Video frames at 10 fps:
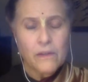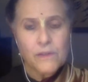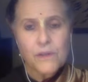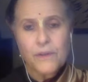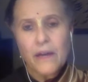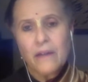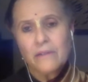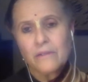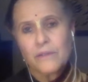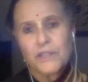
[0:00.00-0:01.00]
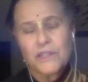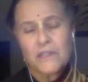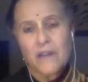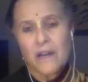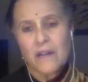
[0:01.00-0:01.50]
So yeah, and Krishna
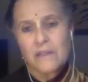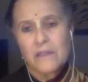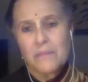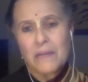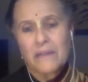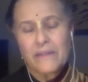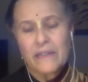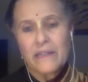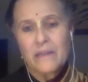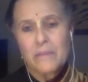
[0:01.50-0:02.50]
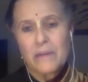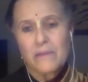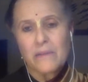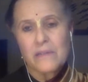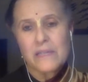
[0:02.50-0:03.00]
talks in the Bhagavad Gita
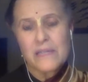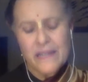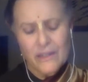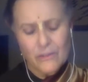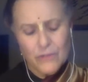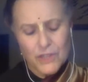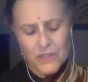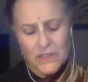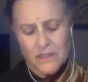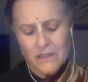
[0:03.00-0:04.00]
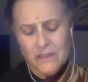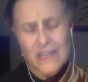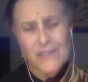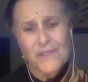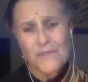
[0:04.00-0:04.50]
about seeing Krishna in the
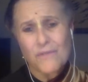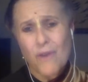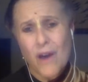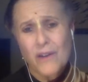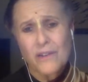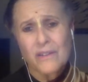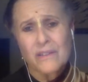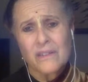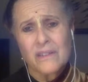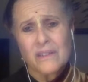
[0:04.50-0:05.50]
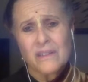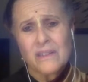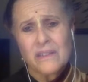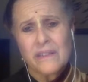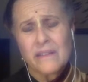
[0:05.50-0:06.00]
taste of water,
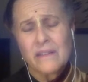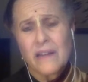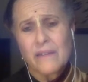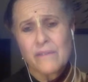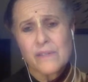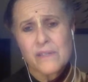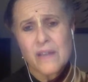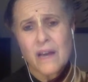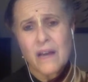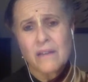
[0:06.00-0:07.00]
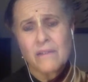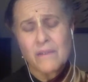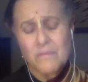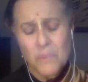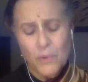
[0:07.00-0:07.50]
in the light of the sun,
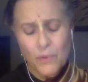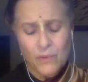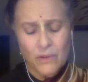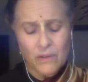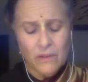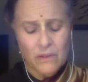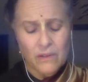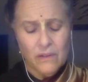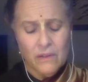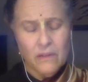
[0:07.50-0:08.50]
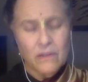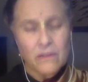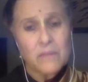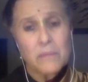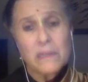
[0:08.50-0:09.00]
the moon,
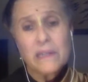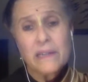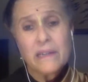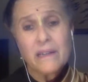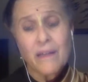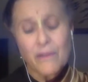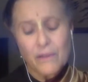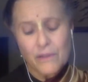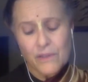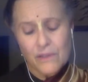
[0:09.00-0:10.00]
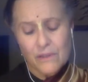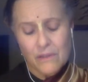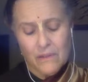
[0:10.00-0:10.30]
the ability in others.